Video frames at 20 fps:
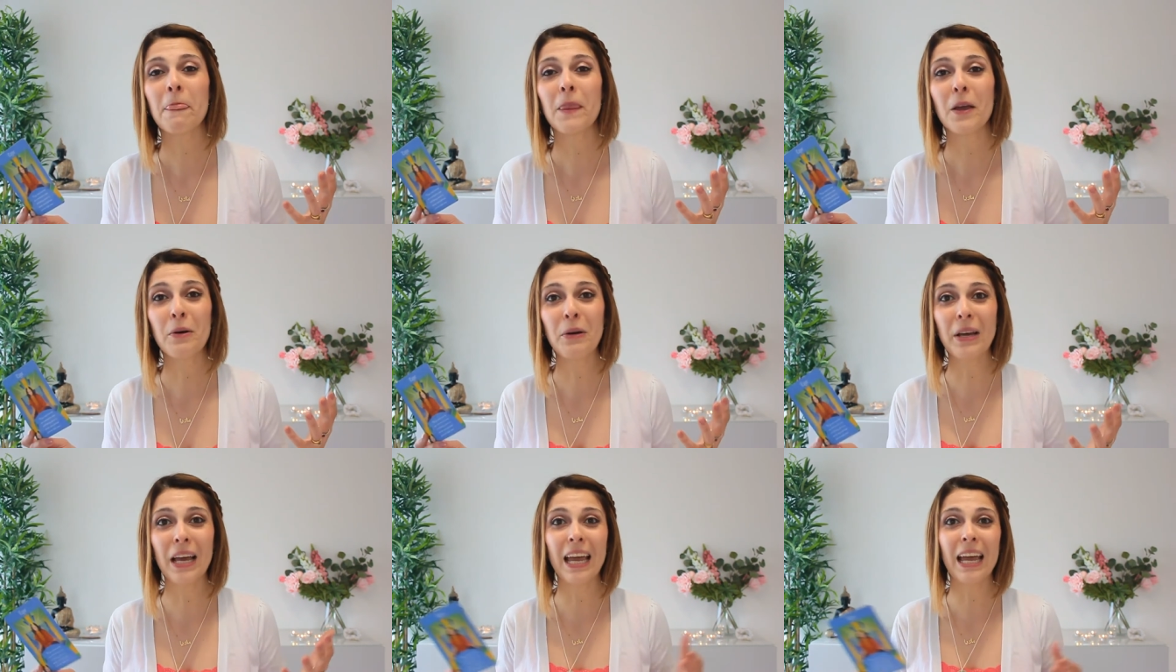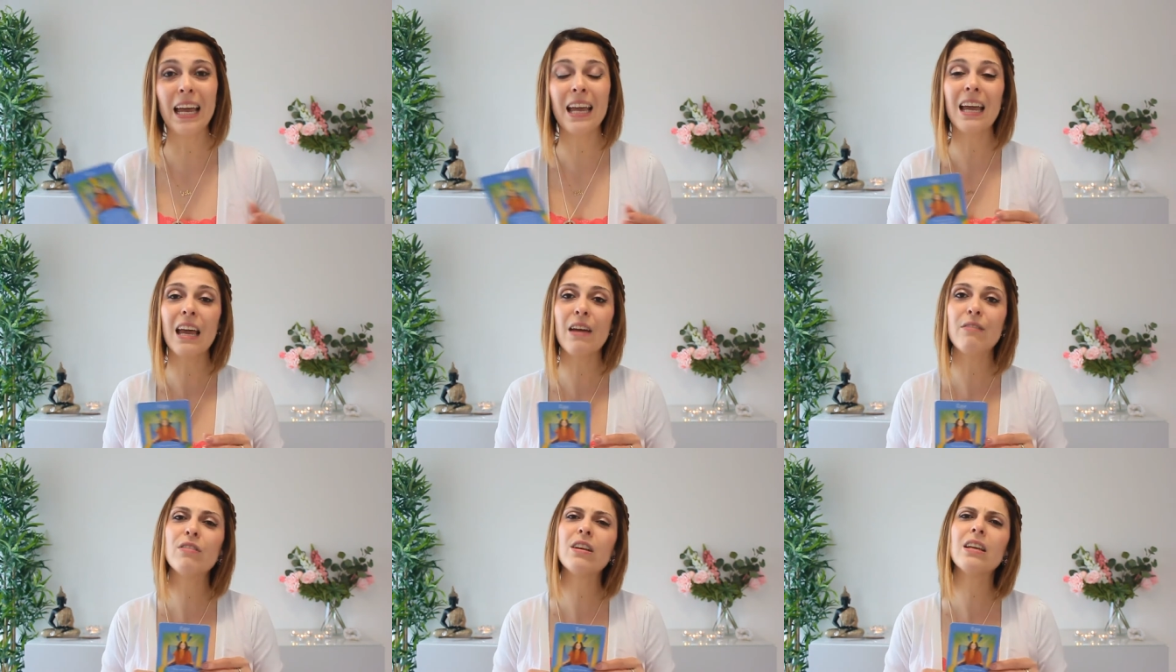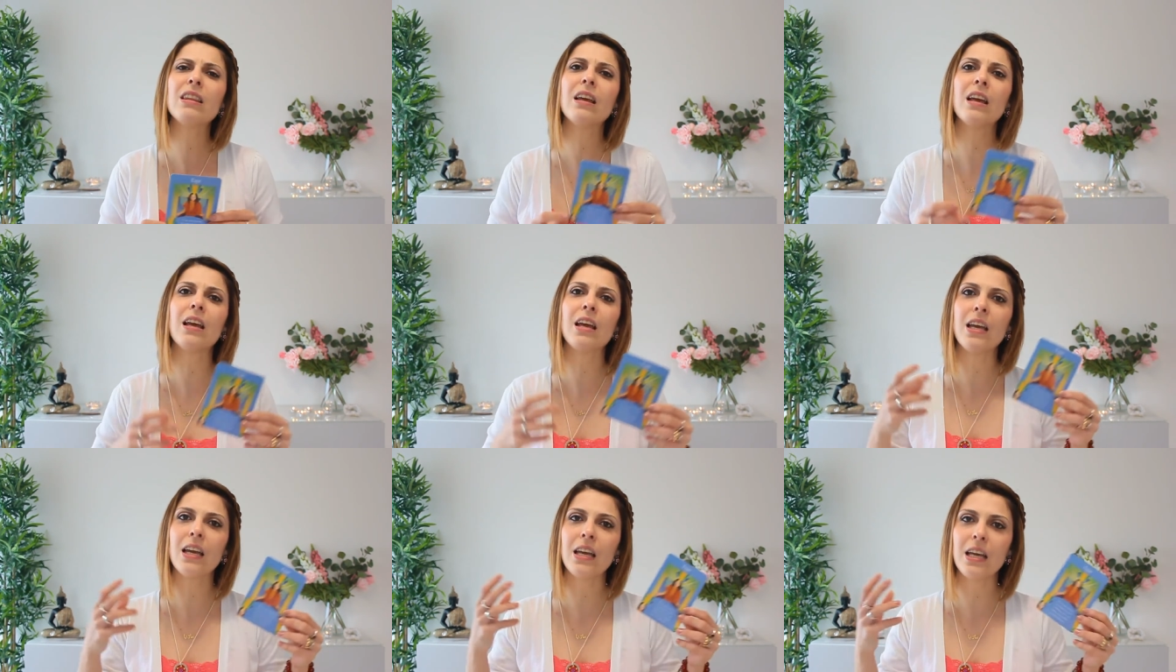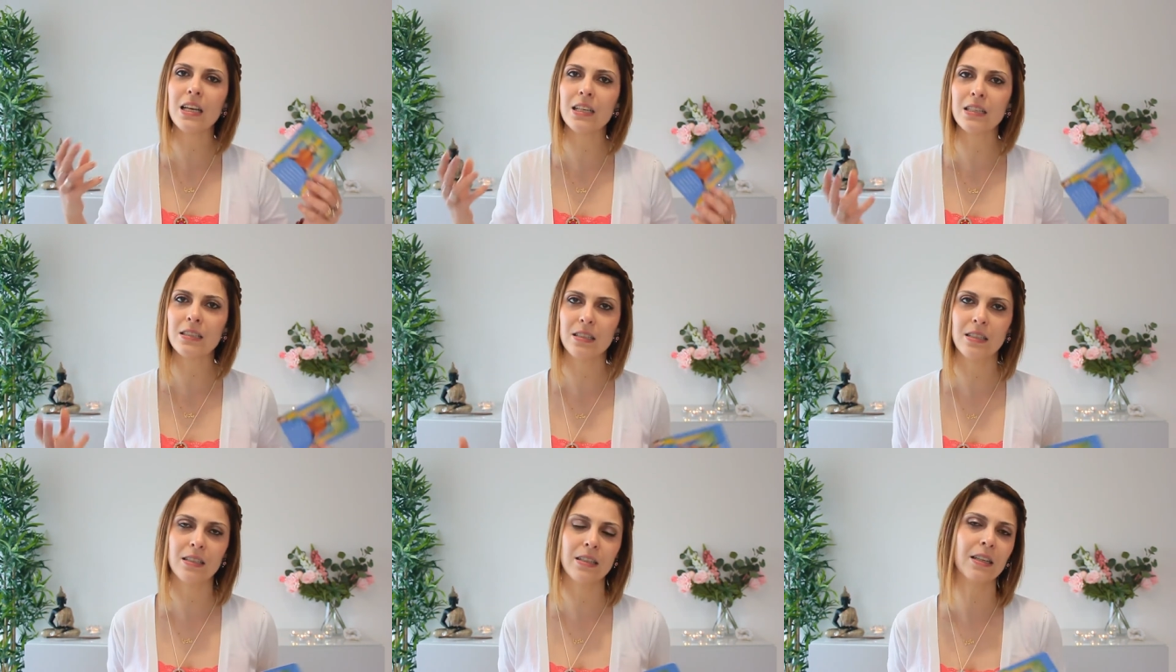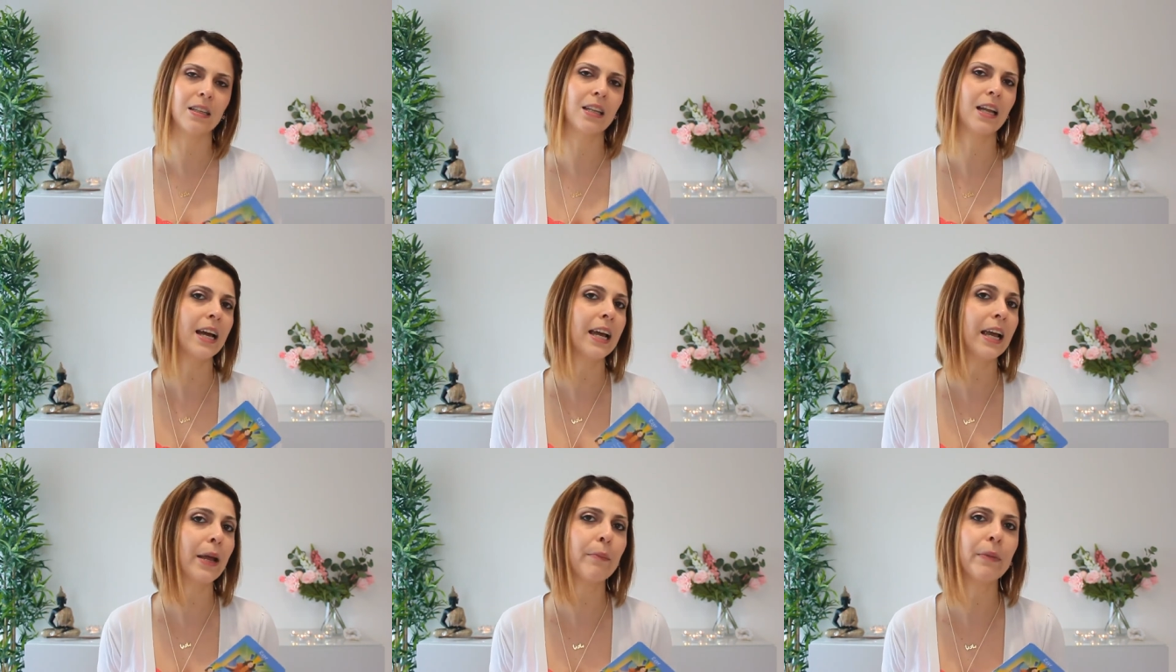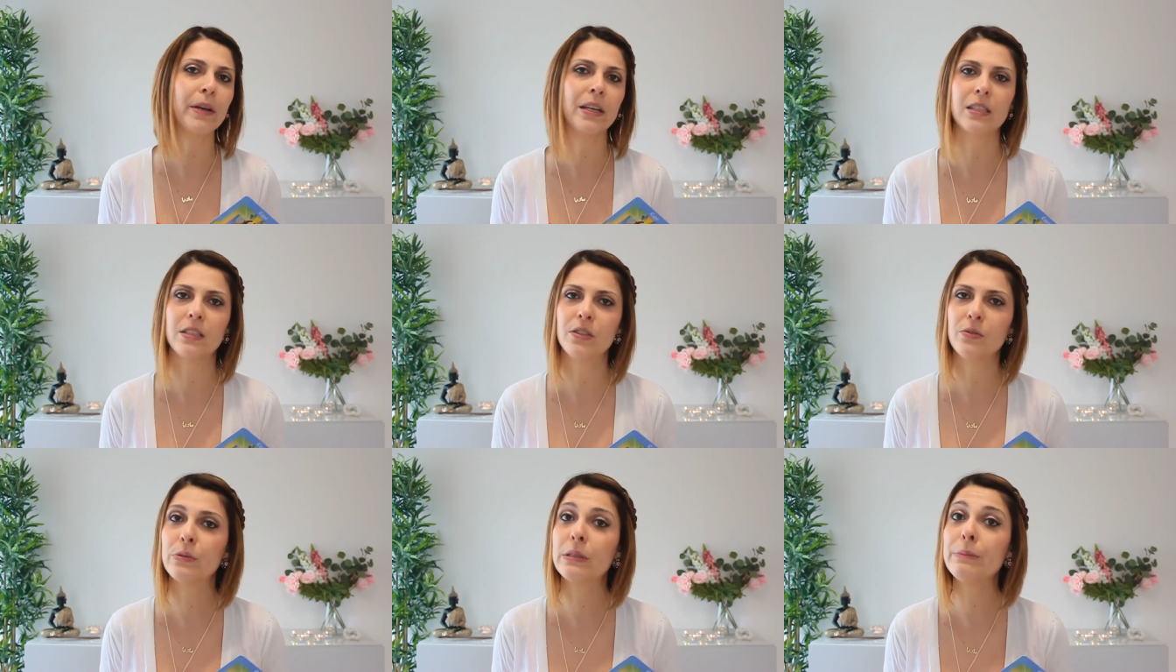Okay, everything is in alignment.